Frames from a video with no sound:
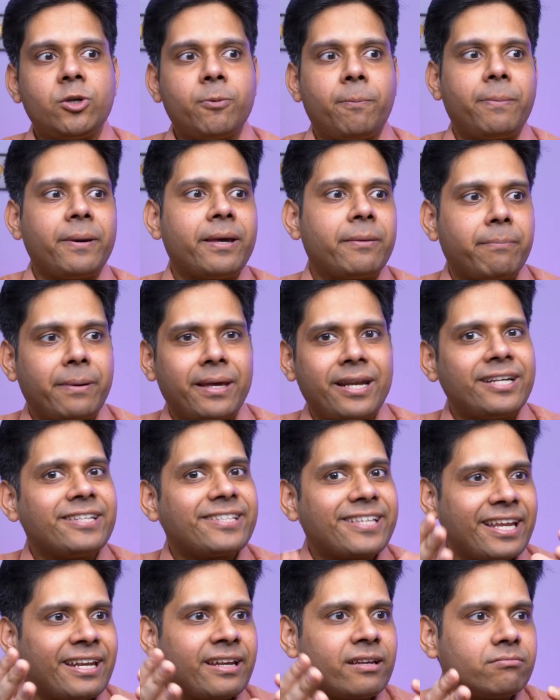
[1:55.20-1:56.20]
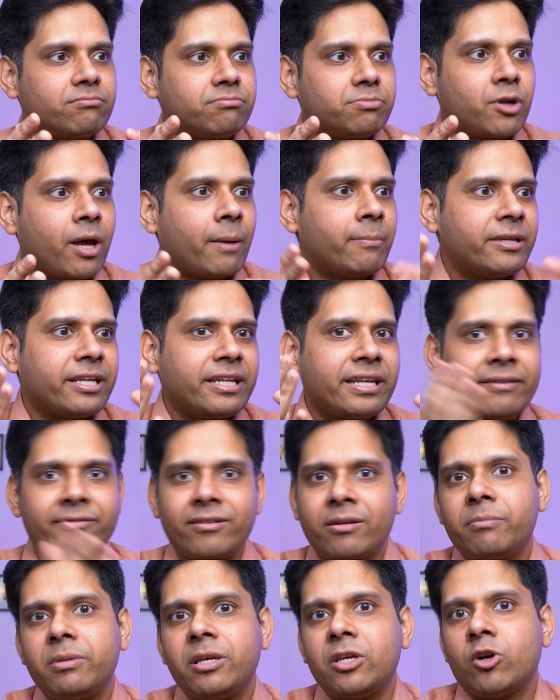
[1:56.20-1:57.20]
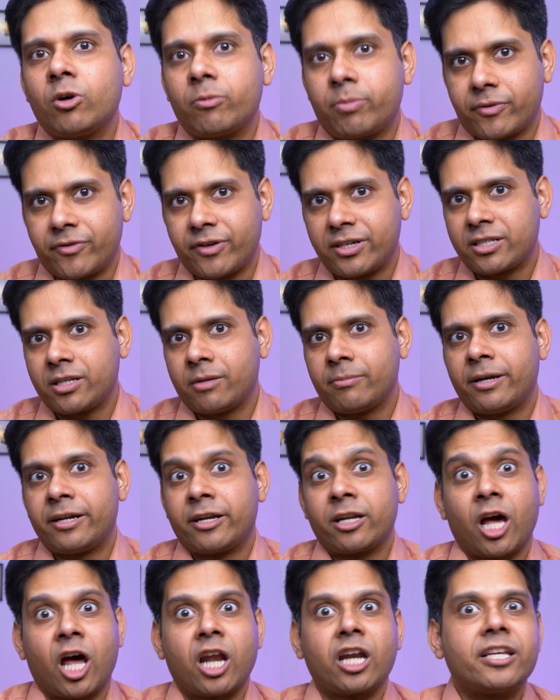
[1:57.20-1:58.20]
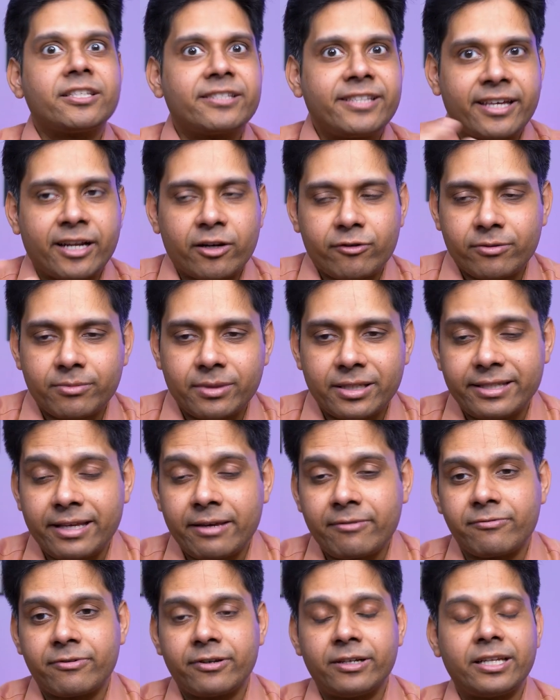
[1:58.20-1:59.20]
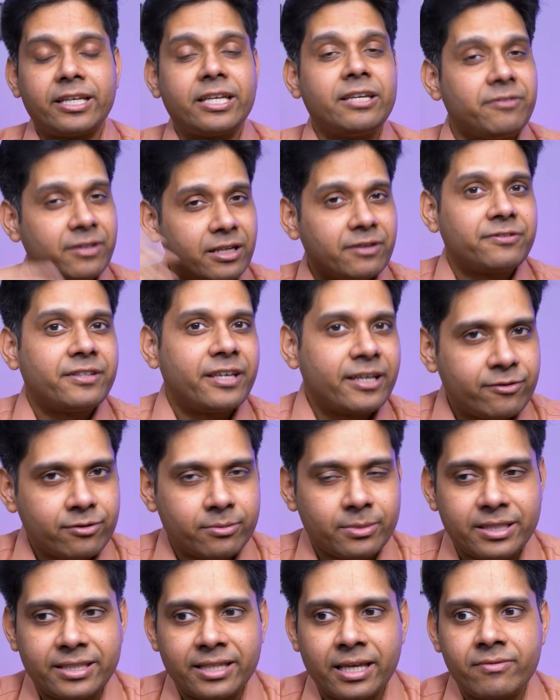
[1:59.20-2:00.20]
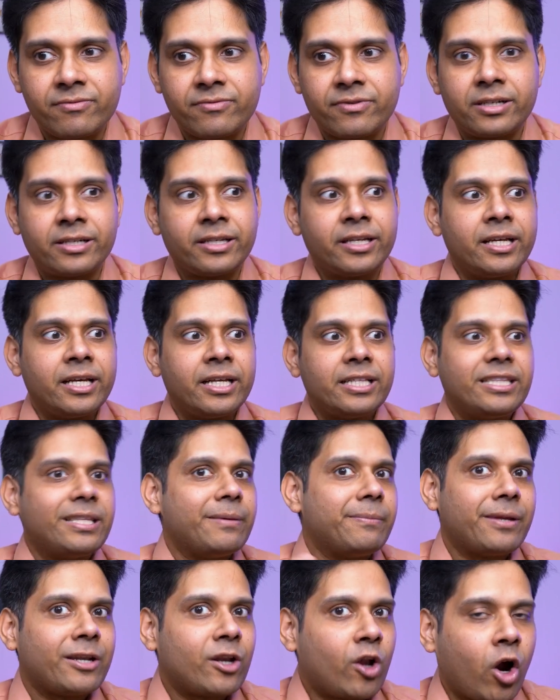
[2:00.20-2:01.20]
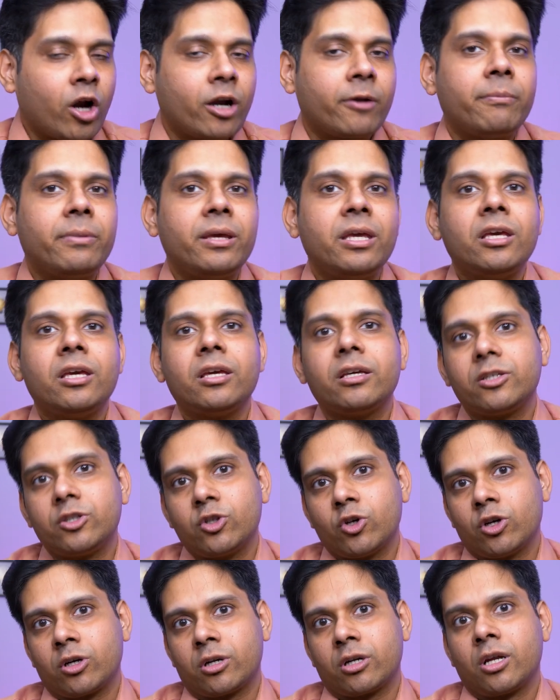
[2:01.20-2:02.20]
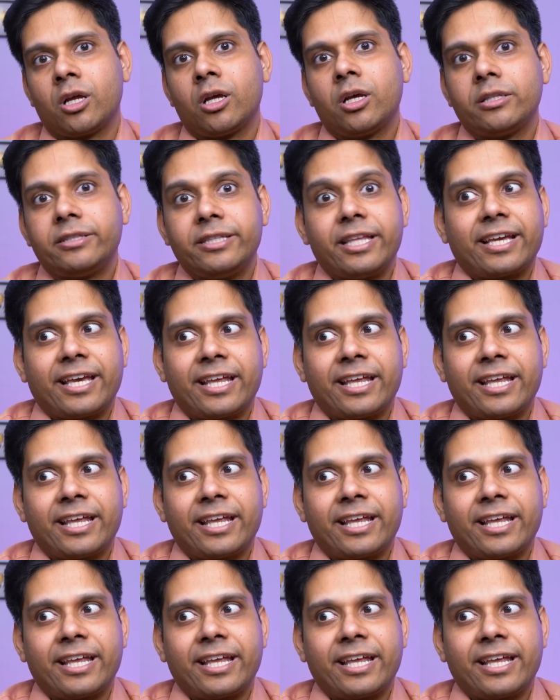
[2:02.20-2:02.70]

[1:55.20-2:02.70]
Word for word: your parents can probably never be your professional mentor unless they are from the same field. Even if they are from the same field, they may not be your, they